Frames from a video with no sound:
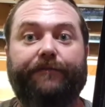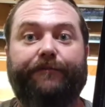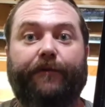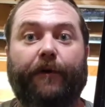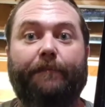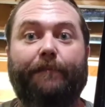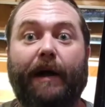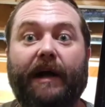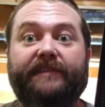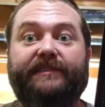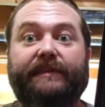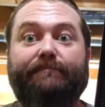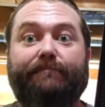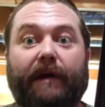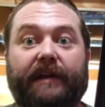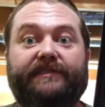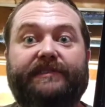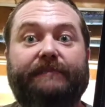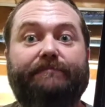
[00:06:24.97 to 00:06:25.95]
for months and
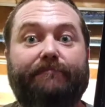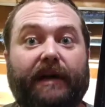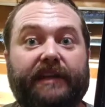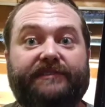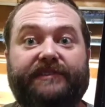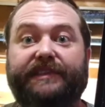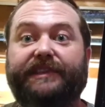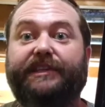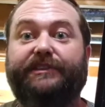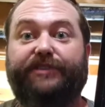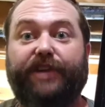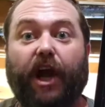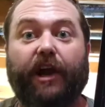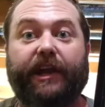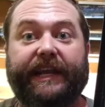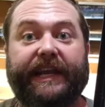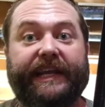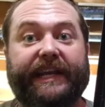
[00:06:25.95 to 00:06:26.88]
months and months in the dark,